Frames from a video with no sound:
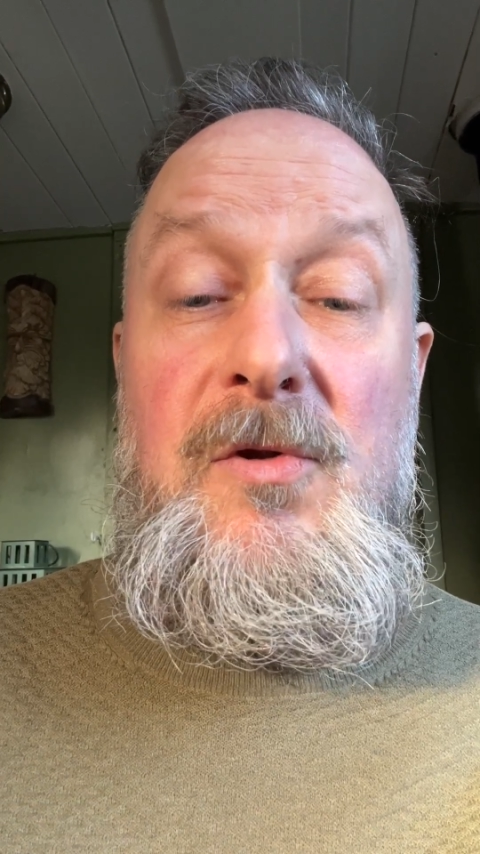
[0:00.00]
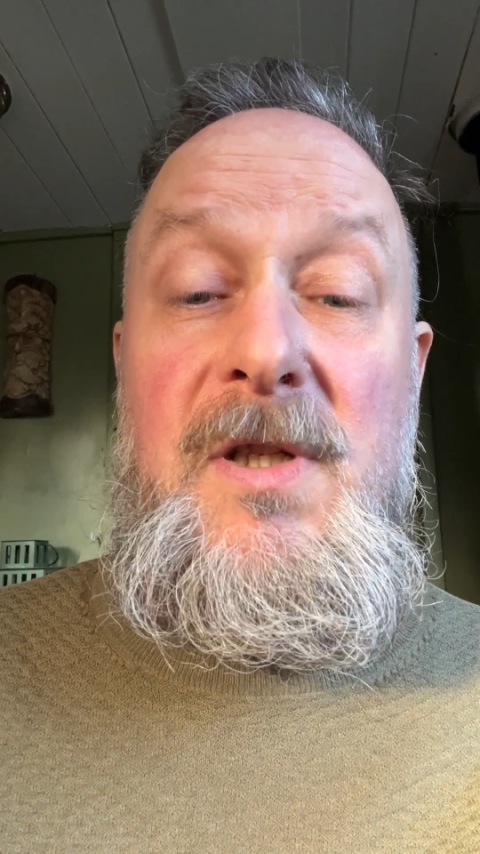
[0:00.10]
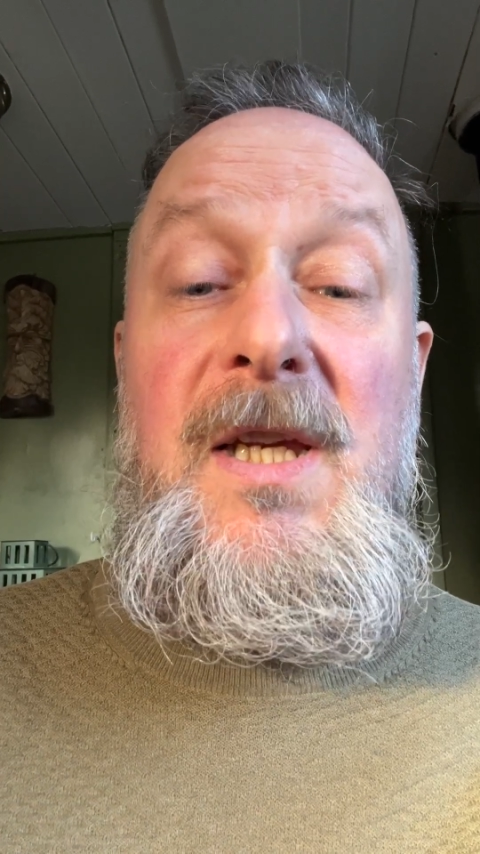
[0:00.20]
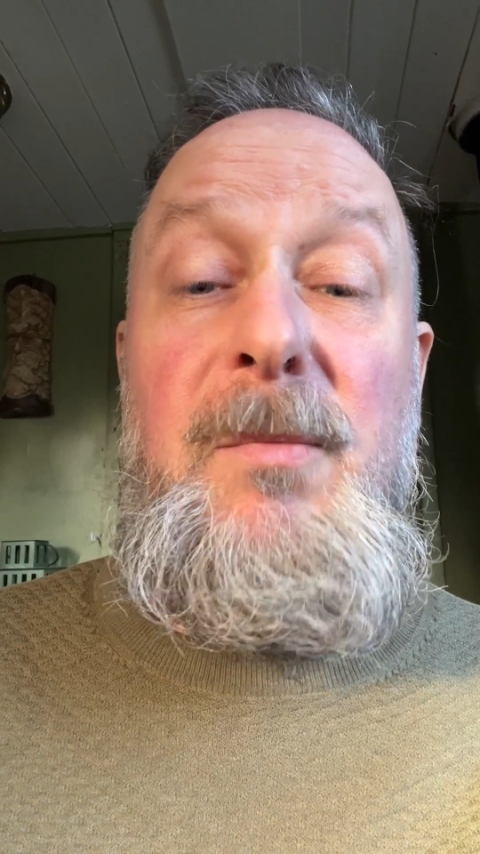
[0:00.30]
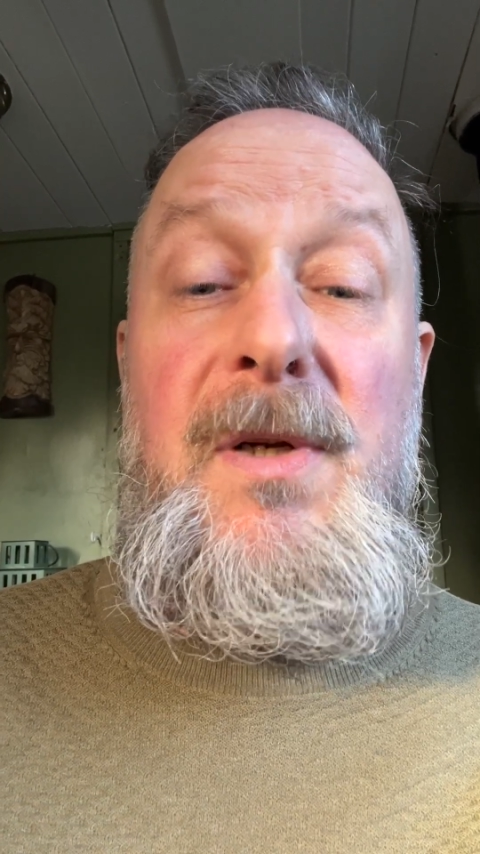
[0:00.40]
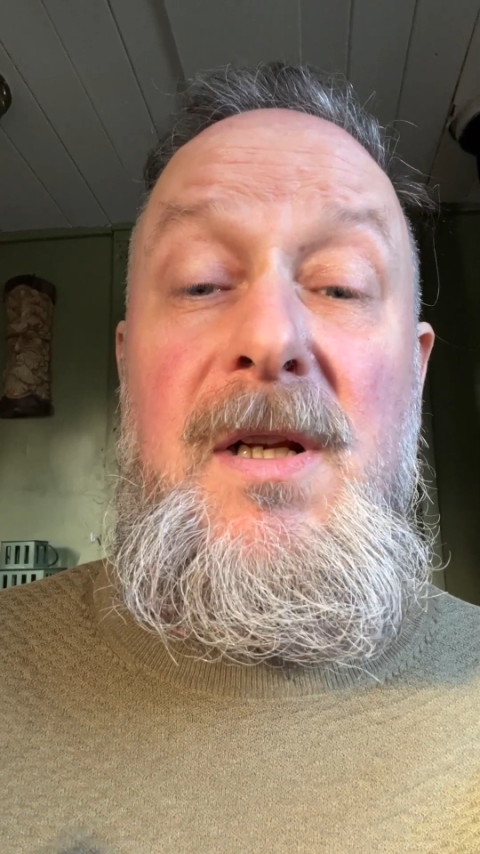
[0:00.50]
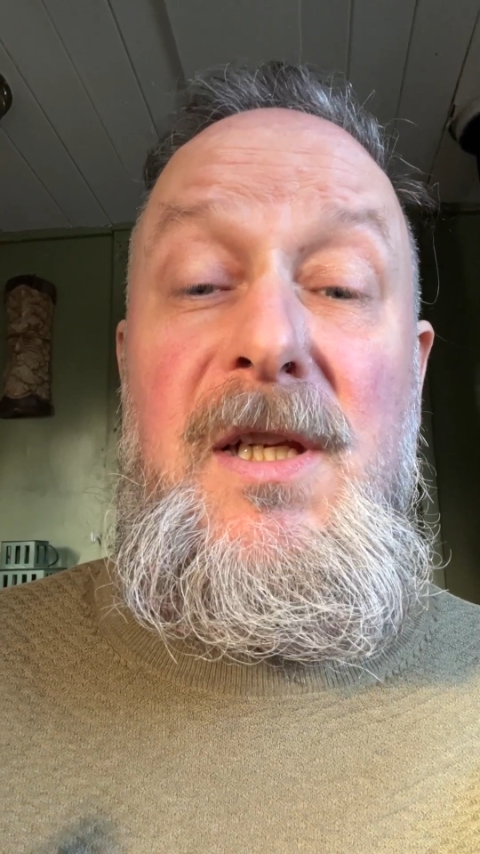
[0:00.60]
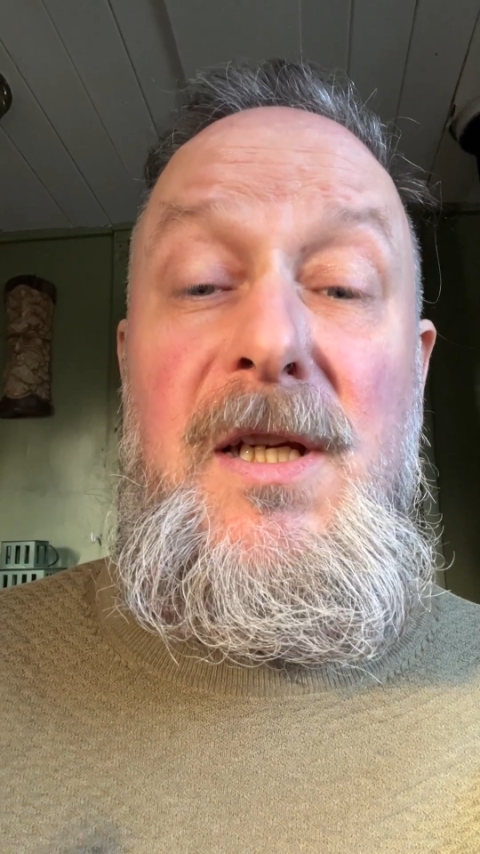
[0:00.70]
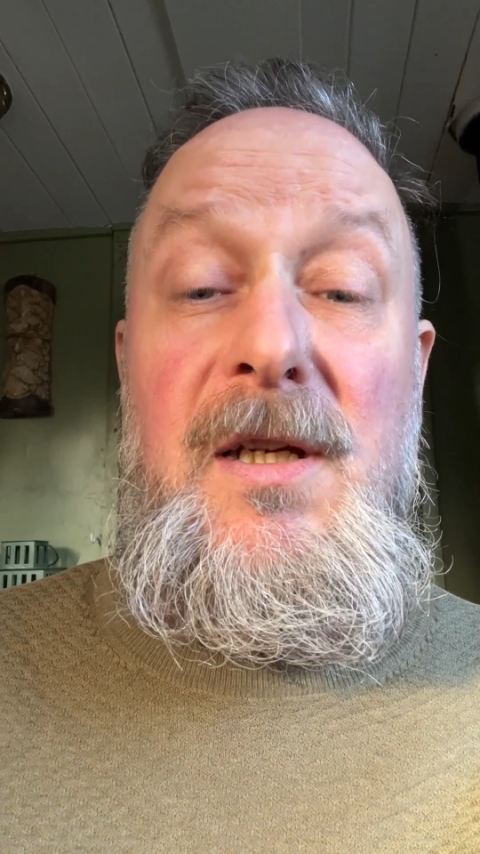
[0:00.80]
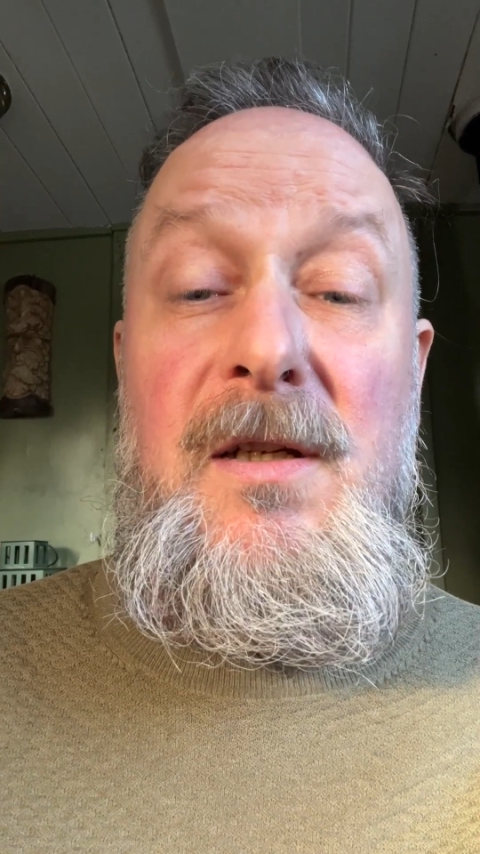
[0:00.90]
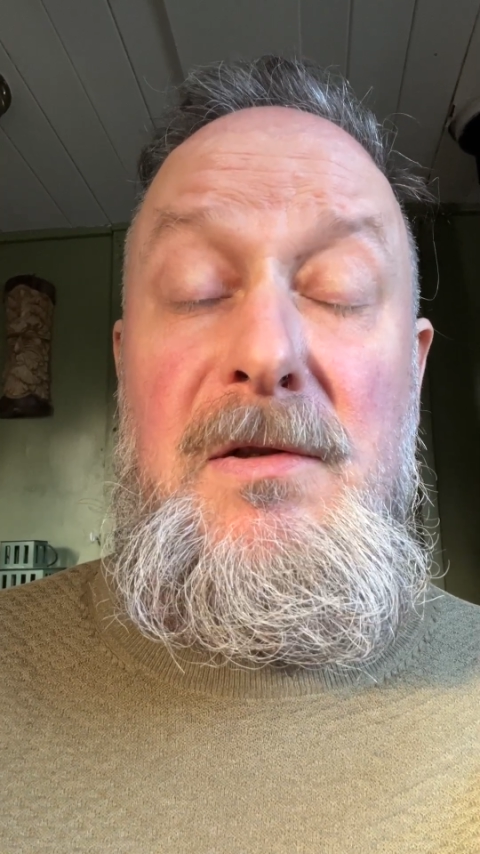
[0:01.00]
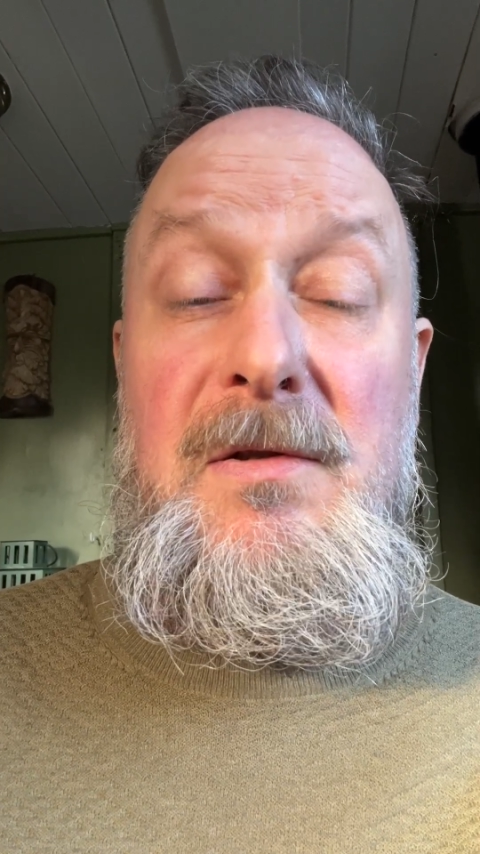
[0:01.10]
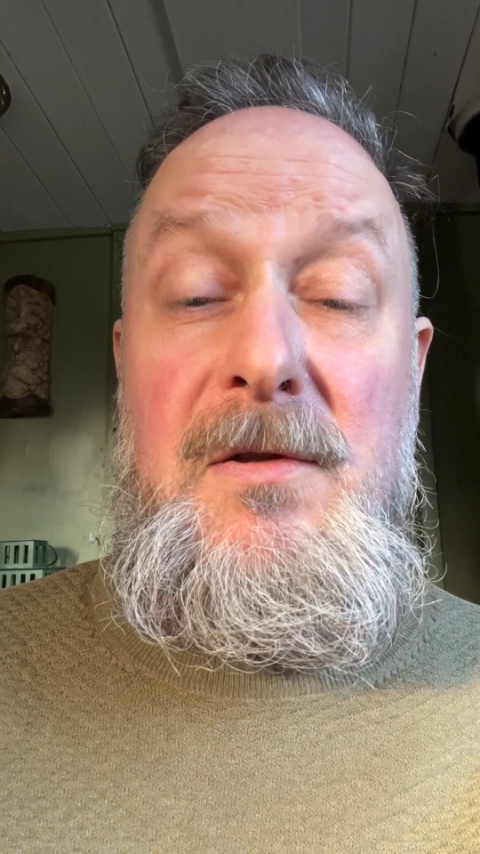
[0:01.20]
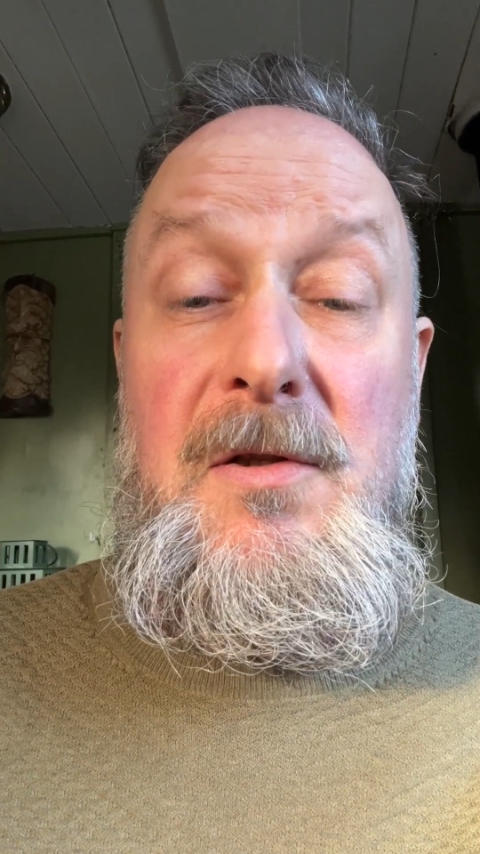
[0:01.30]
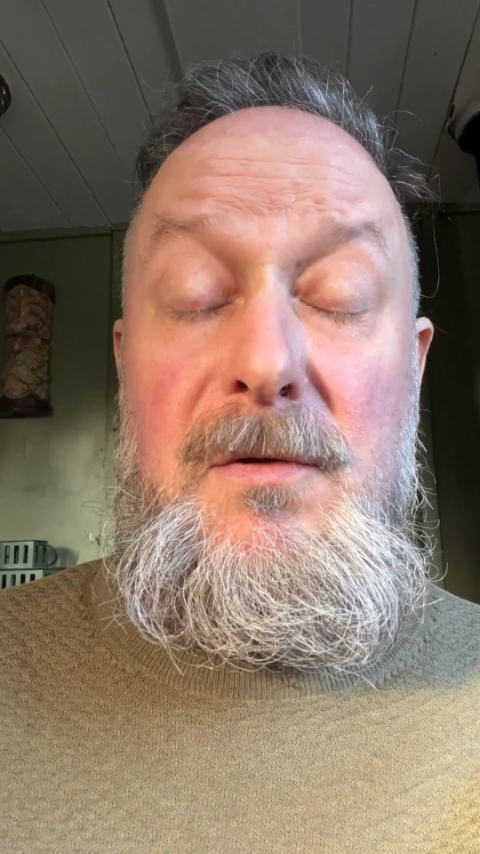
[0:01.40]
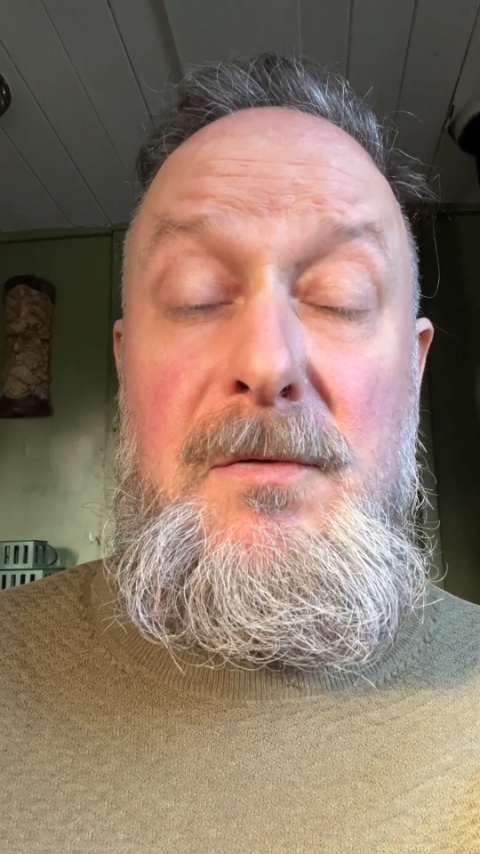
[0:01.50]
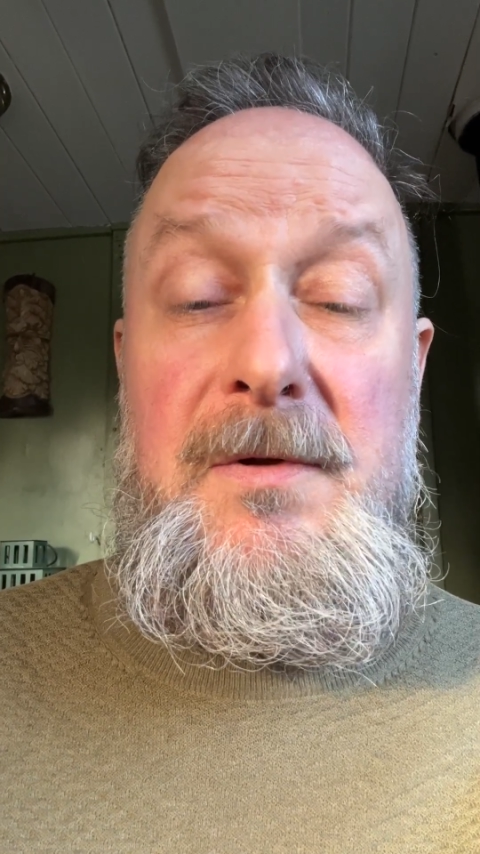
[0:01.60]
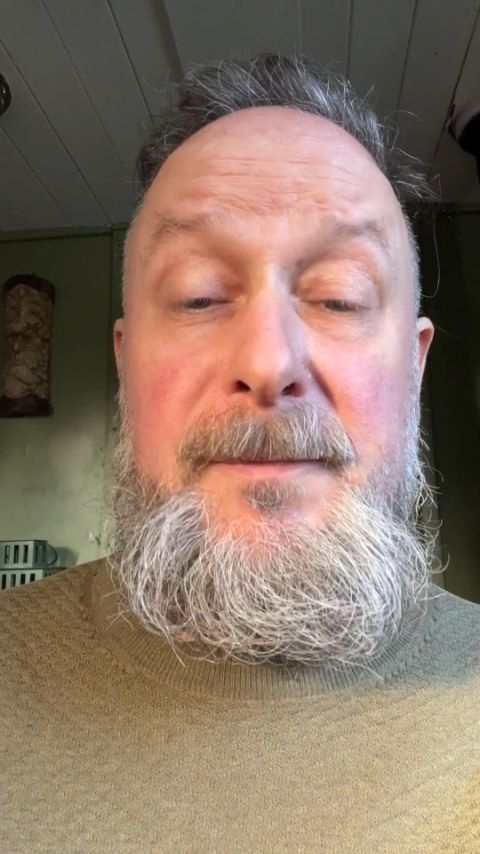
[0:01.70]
keep clear too.